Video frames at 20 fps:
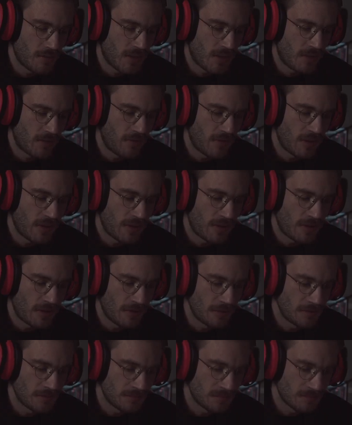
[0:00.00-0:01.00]
I'll find
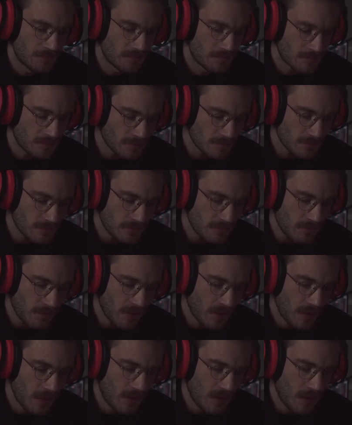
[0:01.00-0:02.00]
her.
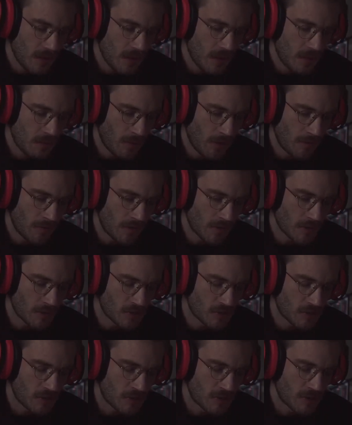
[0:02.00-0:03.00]
He waved at the
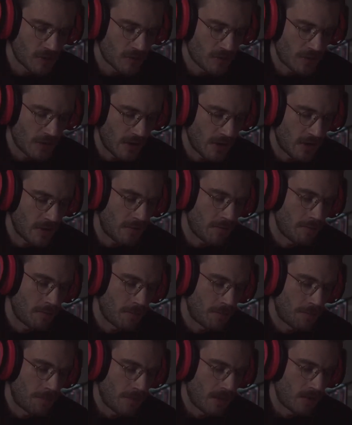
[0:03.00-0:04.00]
stars overhead.
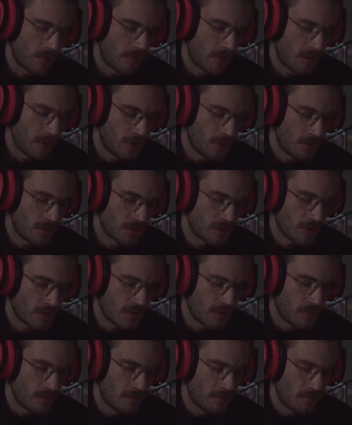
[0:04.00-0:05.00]
I followed his
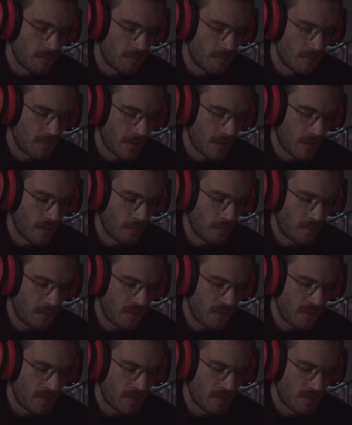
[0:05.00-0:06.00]
arm. Up
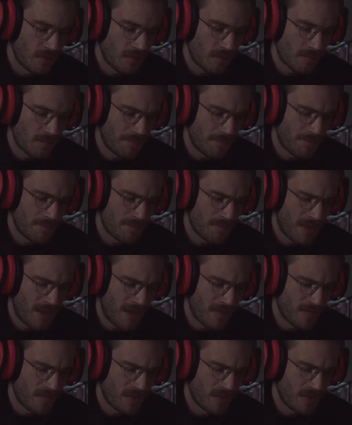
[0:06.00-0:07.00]
here?
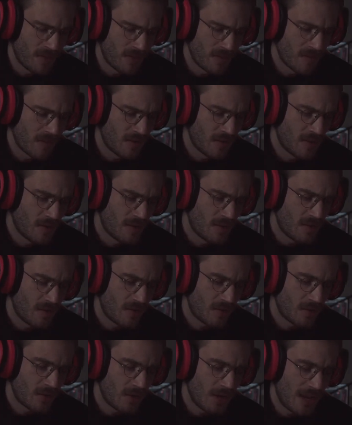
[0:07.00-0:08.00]
Heaven?
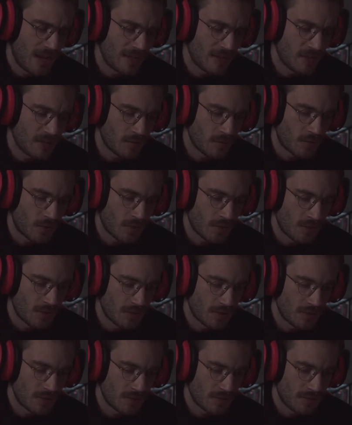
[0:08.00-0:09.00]
On an alien
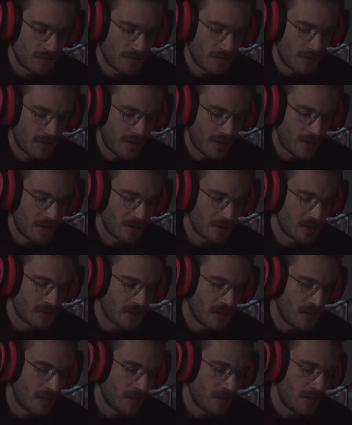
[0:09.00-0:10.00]
world? I didn't
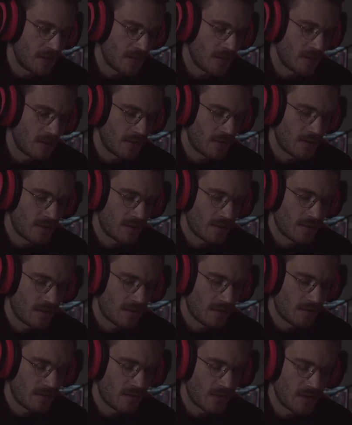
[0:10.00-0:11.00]
say anything.
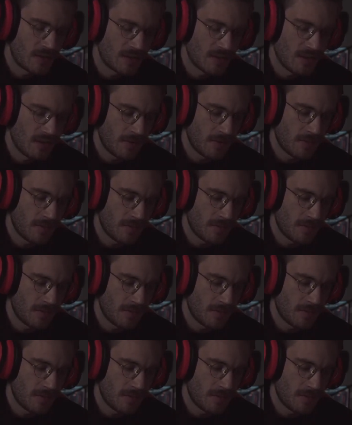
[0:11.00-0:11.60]
Crazy?